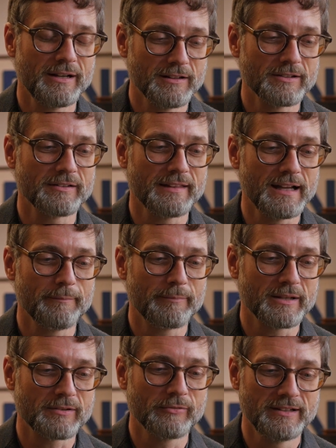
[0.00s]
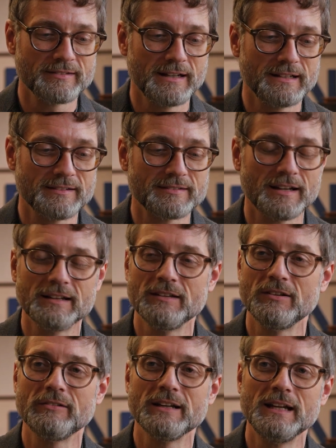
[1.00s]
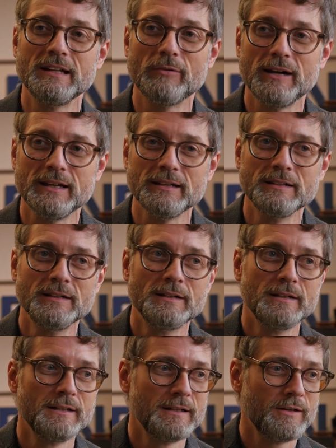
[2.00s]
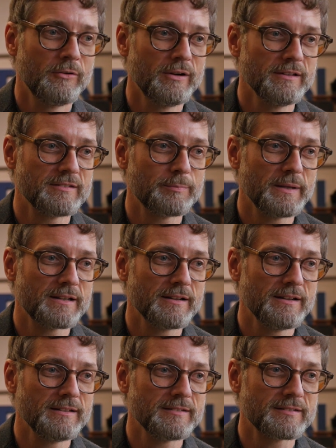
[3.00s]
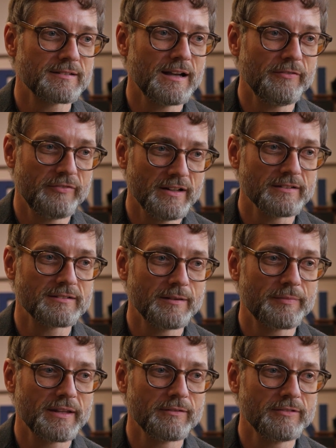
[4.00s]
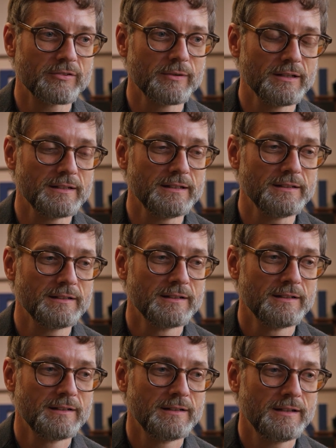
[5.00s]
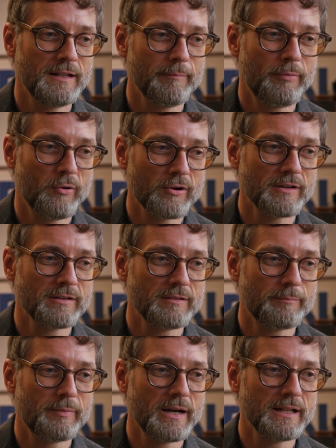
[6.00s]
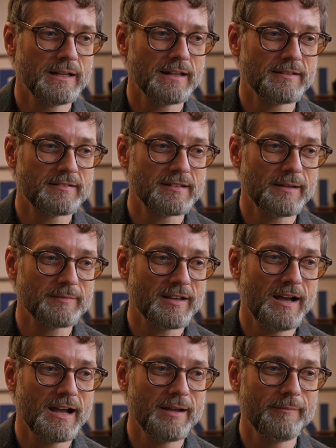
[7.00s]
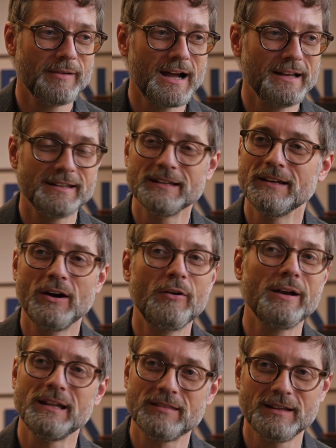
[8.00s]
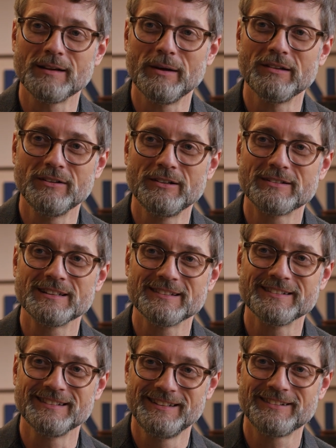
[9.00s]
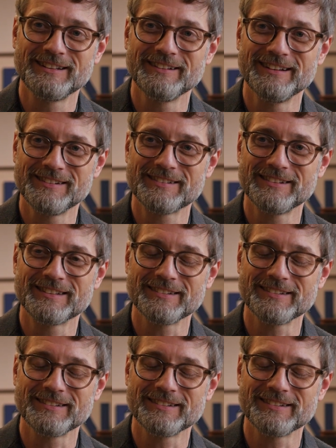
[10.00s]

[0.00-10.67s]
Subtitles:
I learned that. But the reason I decided to do it anyway was because I felt something was really important, but at the same time, I didn't know anything about nuclear, the nuclear industry.